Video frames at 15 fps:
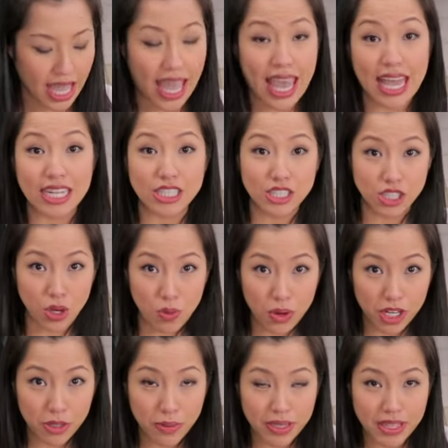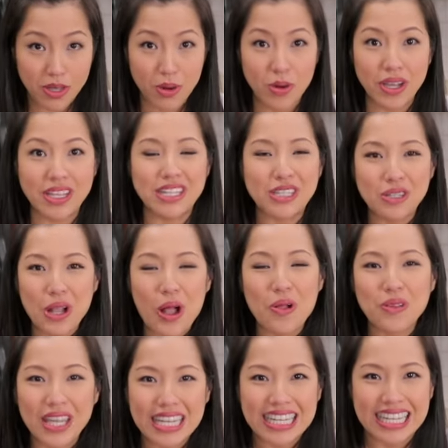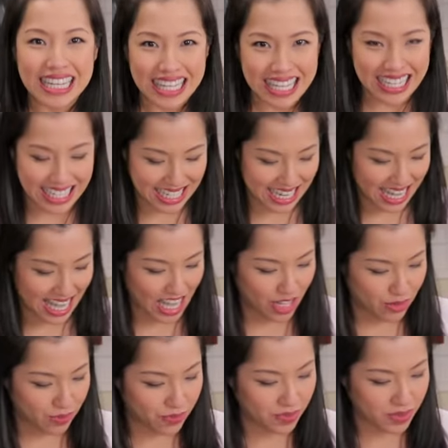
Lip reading: And don't worry about the oil, it'll all get kneaded in.